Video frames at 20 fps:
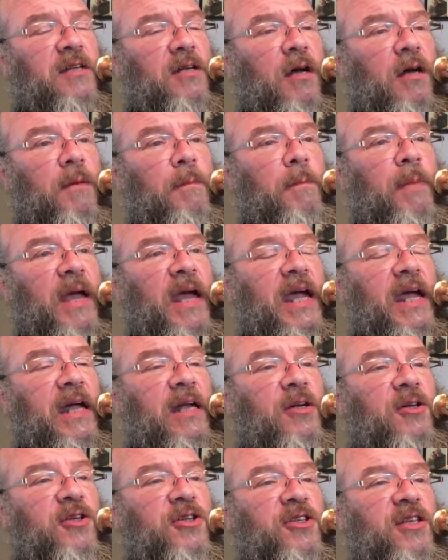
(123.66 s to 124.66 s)
on
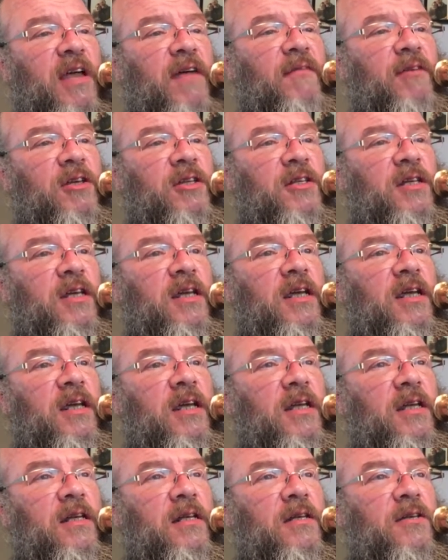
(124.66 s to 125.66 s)
page
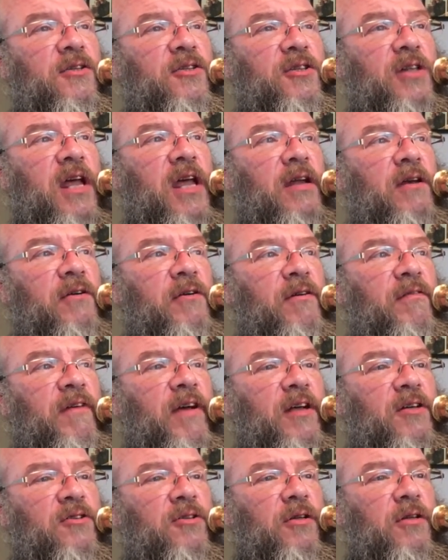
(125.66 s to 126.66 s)
17, Standard of
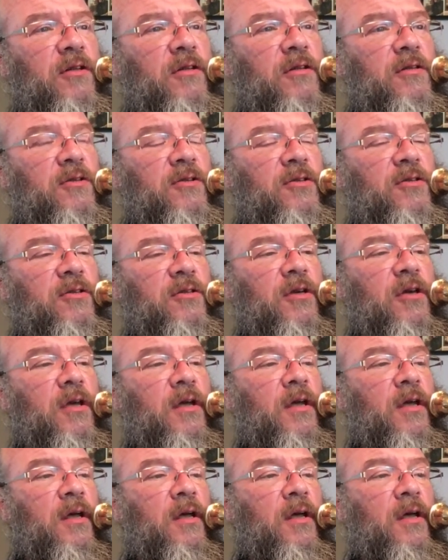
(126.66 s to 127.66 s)
Excellence.
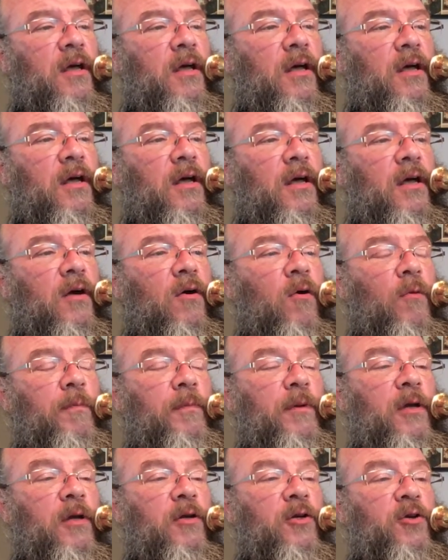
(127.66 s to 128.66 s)

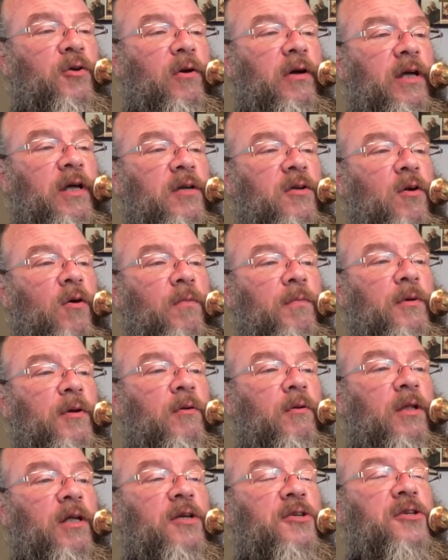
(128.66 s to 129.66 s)
Hope you enjoy it. Hope
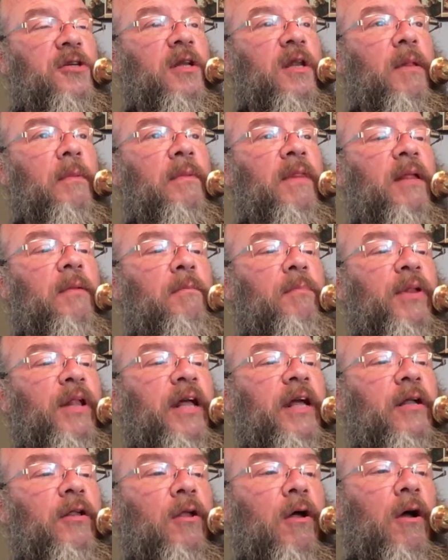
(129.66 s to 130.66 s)
you listen and then
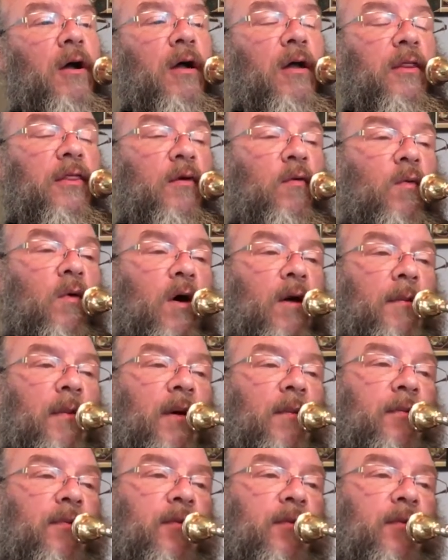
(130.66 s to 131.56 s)
play along, the warm-up.